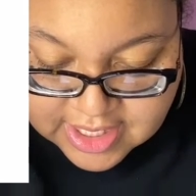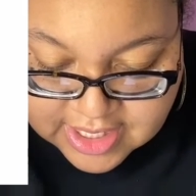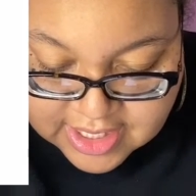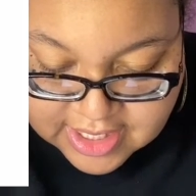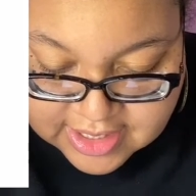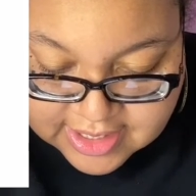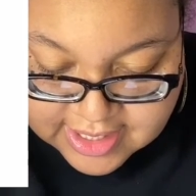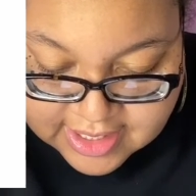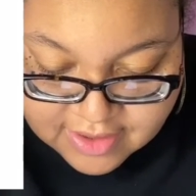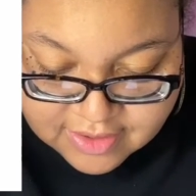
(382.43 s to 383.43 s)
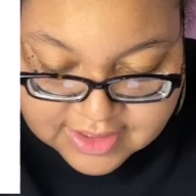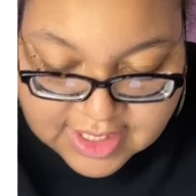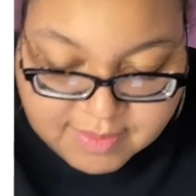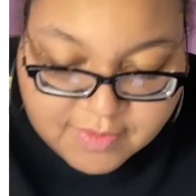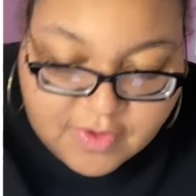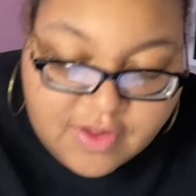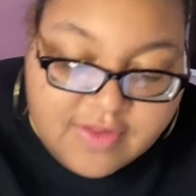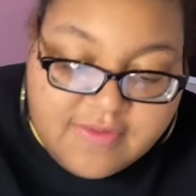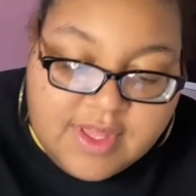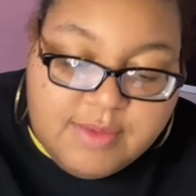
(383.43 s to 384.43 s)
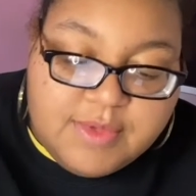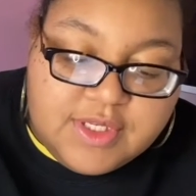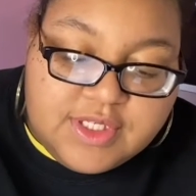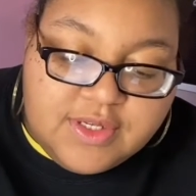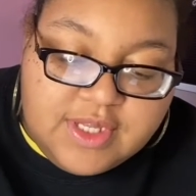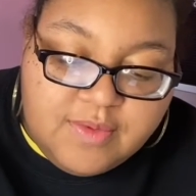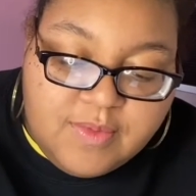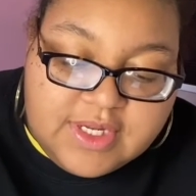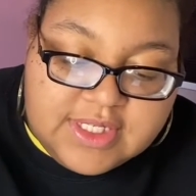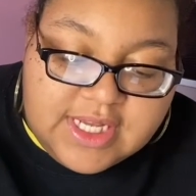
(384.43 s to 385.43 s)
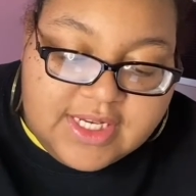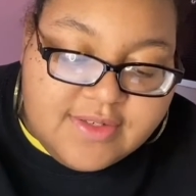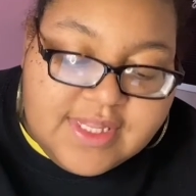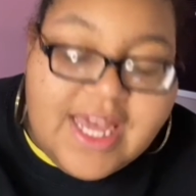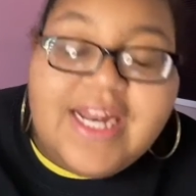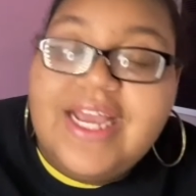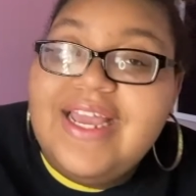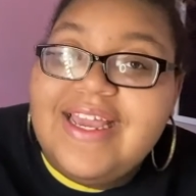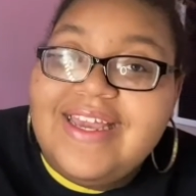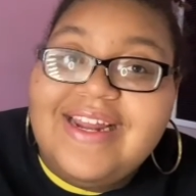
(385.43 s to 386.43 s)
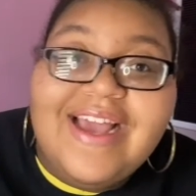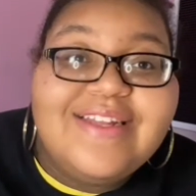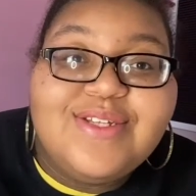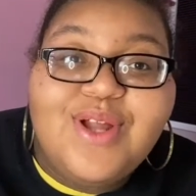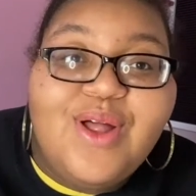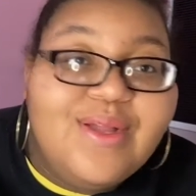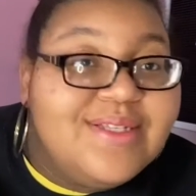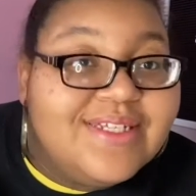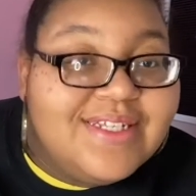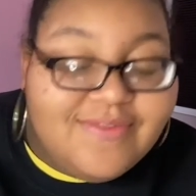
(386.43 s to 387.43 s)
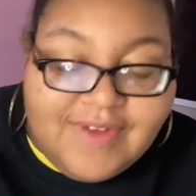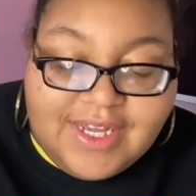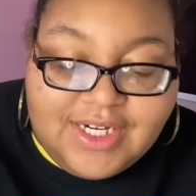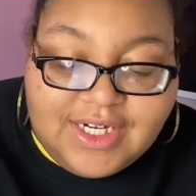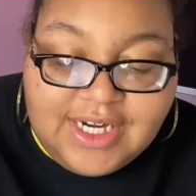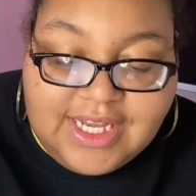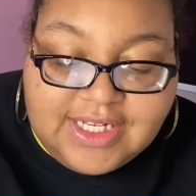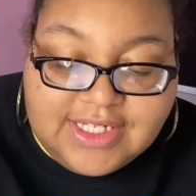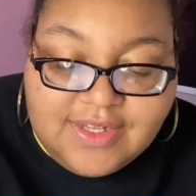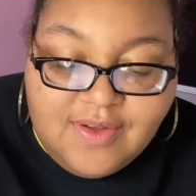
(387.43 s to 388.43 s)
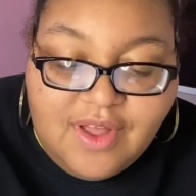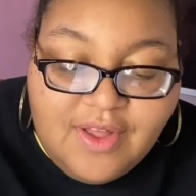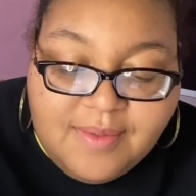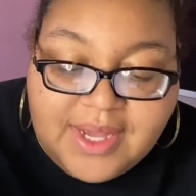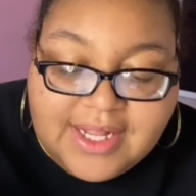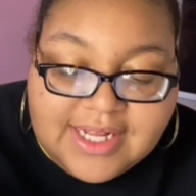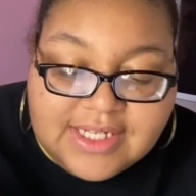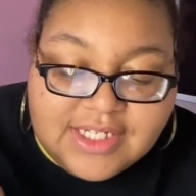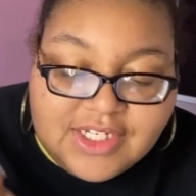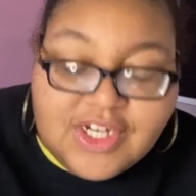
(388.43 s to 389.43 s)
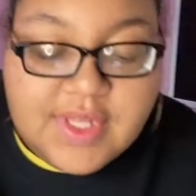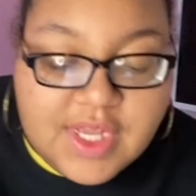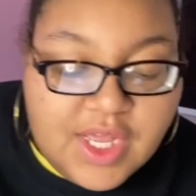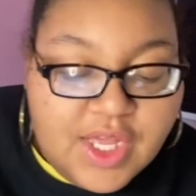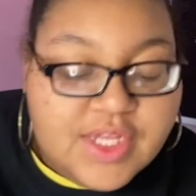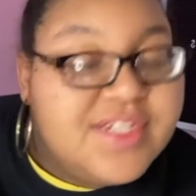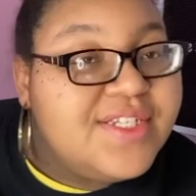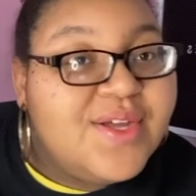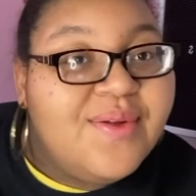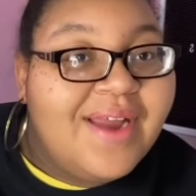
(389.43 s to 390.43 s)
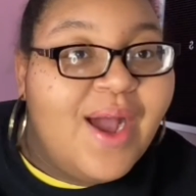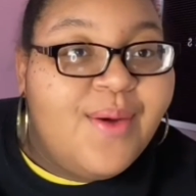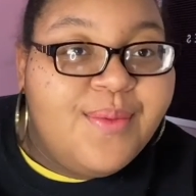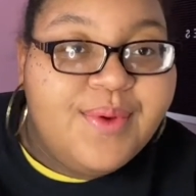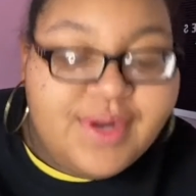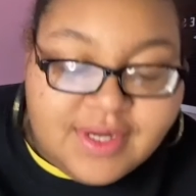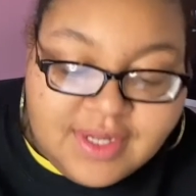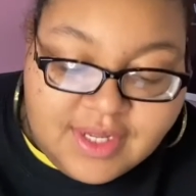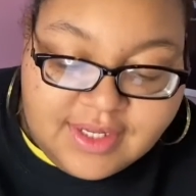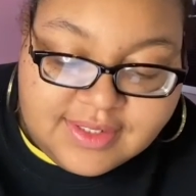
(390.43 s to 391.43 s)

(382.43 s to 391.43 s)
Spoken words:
add that on top of all of them. So then once I do that, it adds it all into the divider, and so all my classes are in. So now we're gonna